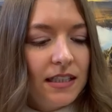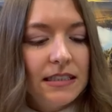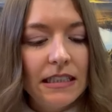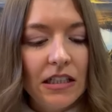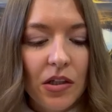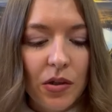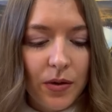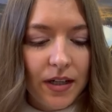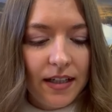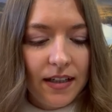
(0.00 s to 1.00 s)
Dear
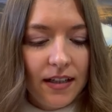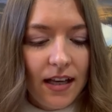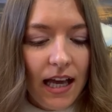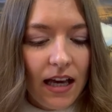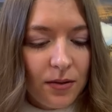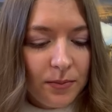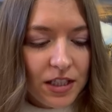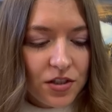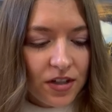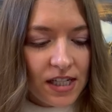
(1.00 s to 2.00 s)
Lord, help me
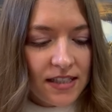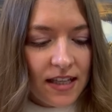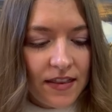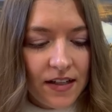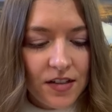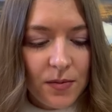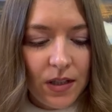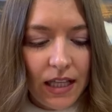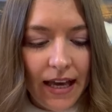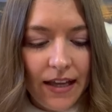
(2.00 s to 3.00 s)
trust that there's a
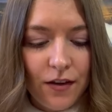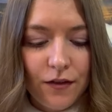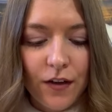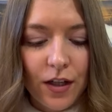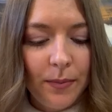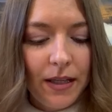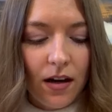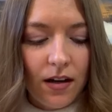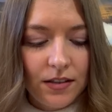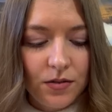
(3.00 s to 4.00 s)
plan far
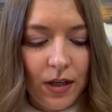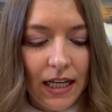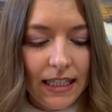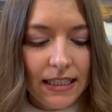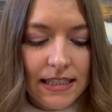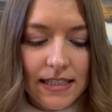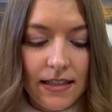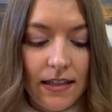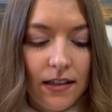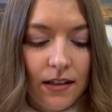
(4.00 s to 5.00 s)
beyond what I can
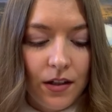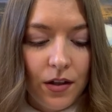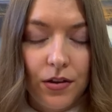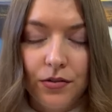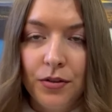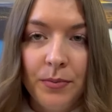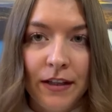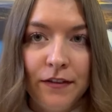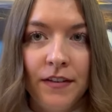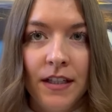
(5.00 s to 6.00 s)
see through my
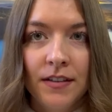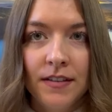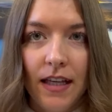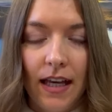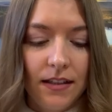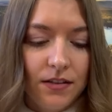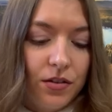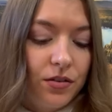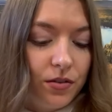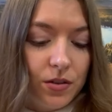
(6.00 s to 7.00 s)
fears and
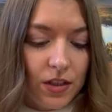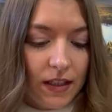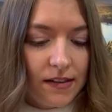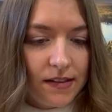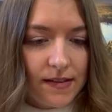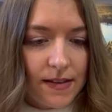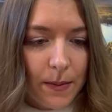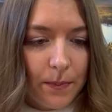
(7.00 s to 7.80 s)
illusions.